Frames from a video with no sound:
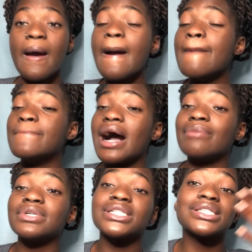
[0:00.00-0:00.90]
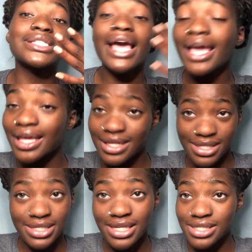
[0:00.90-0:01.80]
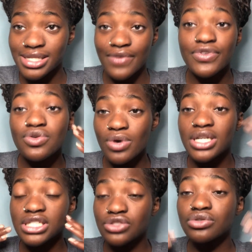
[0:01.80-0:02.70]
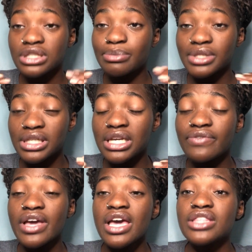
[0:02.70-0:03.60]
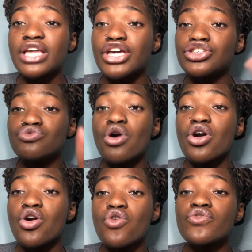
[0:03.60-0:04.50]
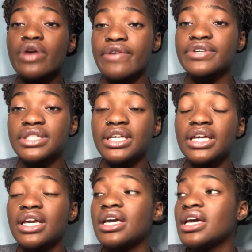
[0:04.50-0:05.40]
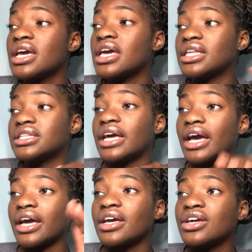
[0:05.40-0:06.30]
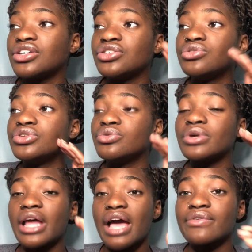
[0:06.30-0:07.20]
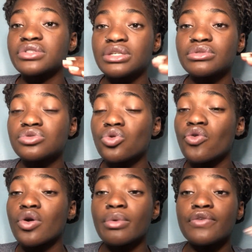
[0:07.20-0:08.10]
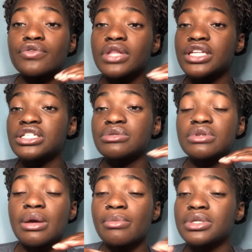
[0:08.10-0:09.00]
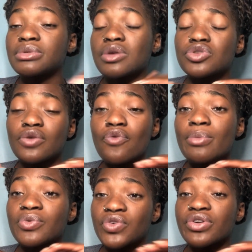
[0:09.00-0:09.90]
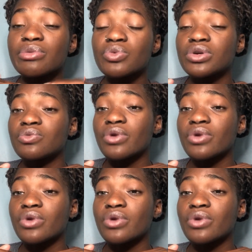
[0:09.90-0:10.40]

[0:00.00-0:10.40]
But I'm just saying, sis, if you want us to truly believe that you are over everything, and that you do want to have some form of relationship, some form of agreement with